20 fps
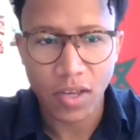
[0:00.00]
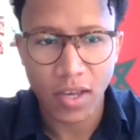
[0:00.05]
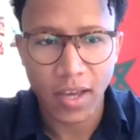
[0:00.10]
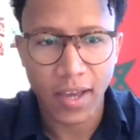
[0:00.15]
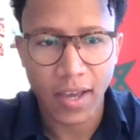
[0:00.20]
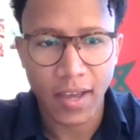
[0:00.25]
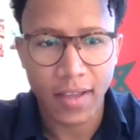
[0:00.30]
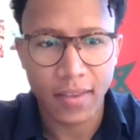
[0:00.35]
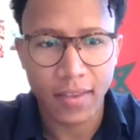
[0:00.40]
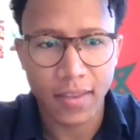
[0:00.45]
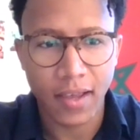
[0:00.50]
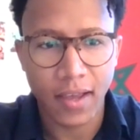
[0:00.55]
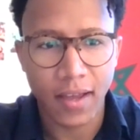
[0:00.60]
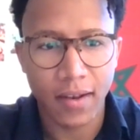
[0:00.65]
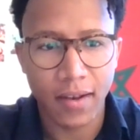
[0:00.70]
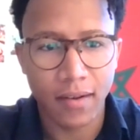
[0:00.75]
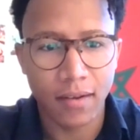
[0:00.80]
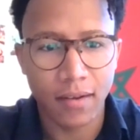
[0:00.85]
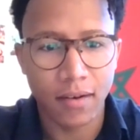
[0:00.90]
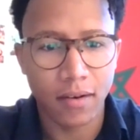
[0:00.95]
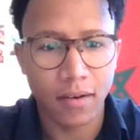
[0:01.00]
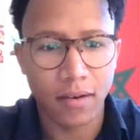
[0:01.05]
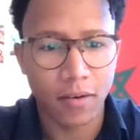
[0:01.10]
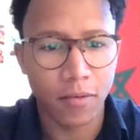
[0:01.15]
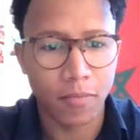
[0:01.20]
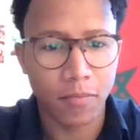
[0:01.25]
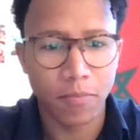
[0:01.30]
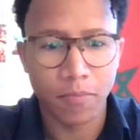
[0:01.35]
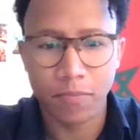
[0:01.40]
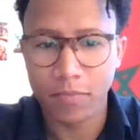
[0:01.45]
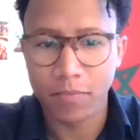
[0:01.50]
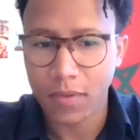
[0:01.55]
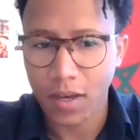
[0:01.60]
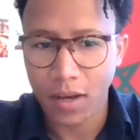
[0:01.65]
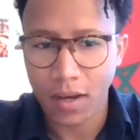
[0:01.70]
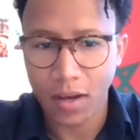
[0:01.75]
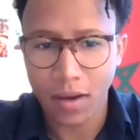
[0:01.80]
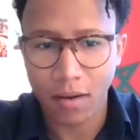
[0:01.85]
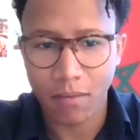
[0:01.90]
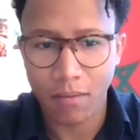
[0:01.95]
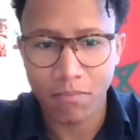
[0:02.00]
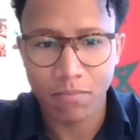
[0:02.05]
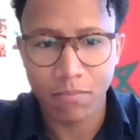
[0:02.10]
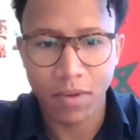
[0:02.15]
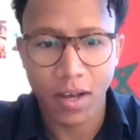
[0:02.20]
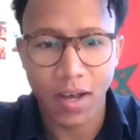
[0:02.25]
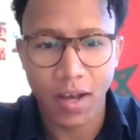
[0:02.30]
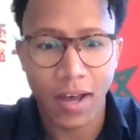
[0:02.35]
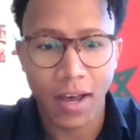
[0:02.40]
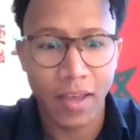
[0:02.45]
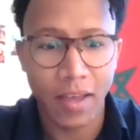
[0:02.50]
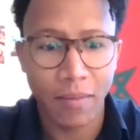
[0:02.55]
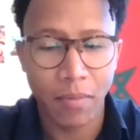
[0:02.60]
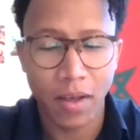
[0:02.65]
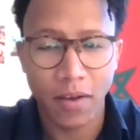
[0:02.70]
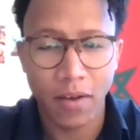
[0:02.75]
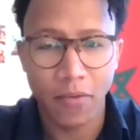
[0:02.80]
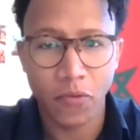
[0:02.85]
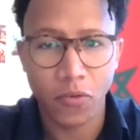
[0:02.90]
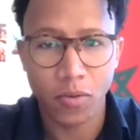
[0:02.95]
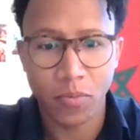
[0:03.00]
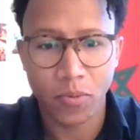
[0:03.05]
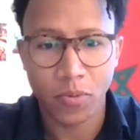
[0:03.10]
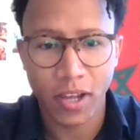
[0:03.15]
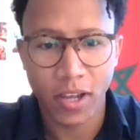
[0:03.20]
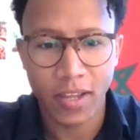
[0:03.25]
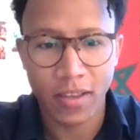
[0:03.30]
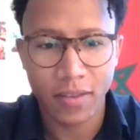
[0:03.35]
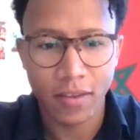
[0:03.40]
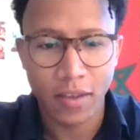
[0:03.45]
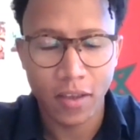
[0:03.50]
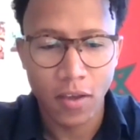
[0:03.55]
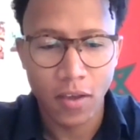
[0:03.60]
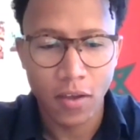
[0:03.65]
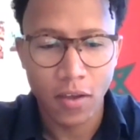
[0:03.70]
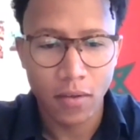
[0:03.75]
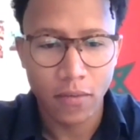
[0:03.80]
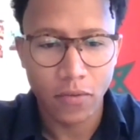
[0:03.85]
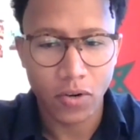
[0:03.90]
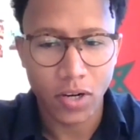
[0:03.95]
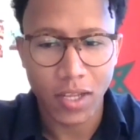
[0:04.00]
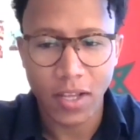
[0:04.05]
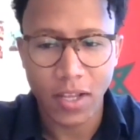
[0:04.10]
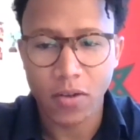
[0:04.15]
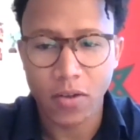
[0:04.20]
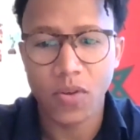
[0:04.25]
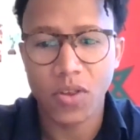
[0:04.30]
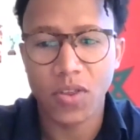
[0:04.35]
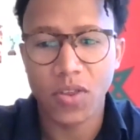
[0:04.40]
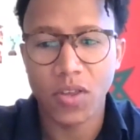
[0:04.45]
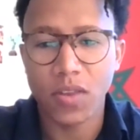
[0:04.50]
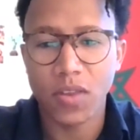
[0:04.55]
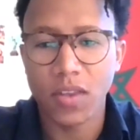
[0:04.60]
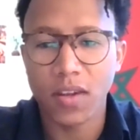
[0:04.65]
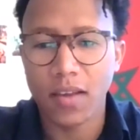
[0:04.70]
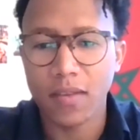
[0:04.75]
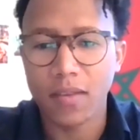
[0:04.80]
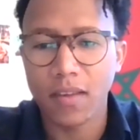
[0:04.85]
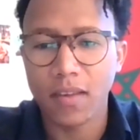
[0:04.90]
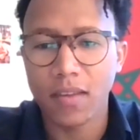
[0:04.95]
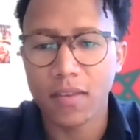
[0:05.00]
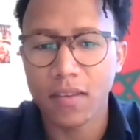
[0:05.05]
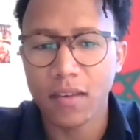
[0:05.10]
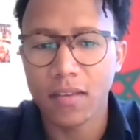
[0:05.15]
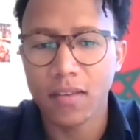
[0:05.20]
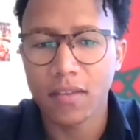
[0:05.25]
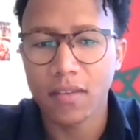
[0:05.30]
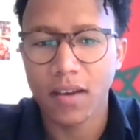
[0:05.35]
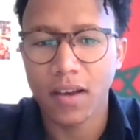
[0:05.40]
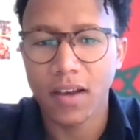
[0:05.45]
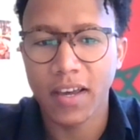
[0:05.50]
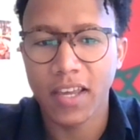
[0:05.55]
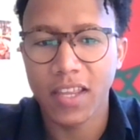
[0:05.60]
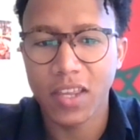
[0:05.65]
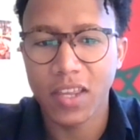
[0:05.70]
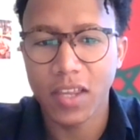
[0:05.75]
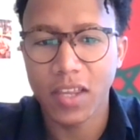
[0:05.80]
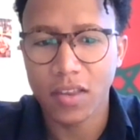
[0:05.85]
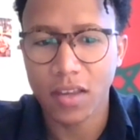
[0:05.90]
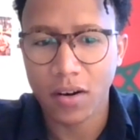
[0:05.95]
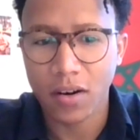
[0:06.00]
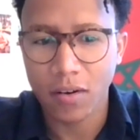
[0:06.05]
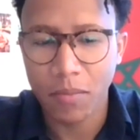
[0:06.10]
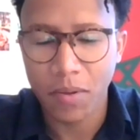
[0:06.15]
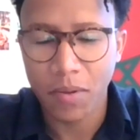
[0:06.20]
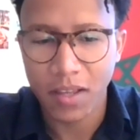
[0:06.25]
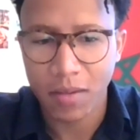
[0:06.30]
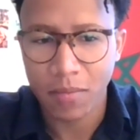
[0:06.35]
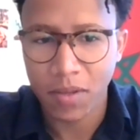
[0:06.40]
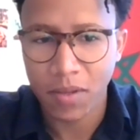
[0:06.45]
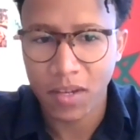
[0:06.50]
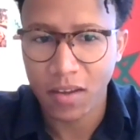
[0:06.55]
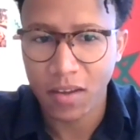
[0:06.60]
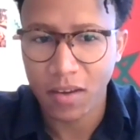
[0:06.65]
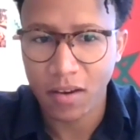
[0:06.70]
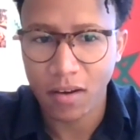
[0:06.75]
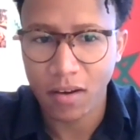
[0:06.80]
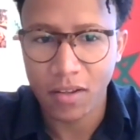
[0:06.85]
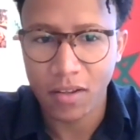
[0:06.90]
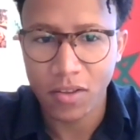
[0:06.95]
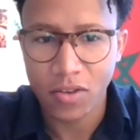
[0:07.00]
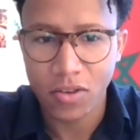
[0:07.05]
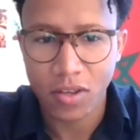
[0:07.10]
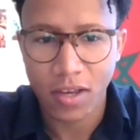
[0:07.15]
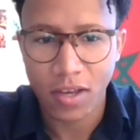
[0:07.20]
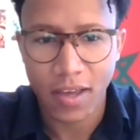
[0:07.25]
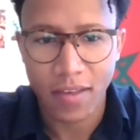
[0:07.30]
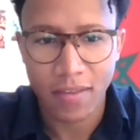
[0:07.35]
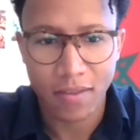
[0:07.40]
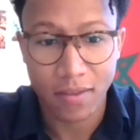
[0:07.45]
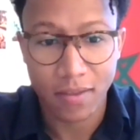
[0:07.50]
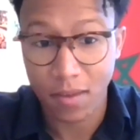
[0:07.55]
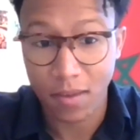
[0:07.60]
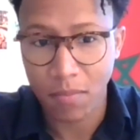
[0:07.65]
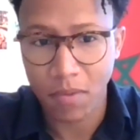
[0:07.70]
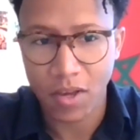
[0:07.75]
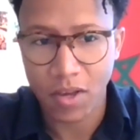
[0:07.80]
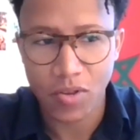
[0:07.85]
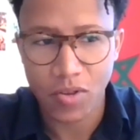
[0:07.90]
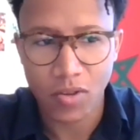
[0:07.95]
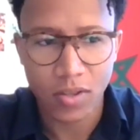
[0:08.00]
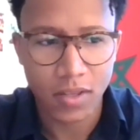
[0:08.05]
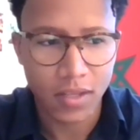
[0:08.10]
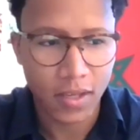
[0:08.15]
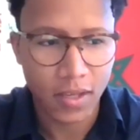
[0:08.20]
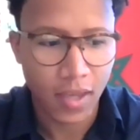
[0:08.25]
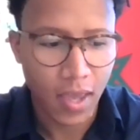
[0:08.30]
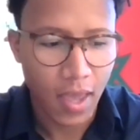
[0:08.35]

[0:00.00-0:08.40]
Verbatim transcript: And then um, um, I am a Fulbright foreign language teaching assistant. I teach Arabic at Bennett College, as Jim mentioned.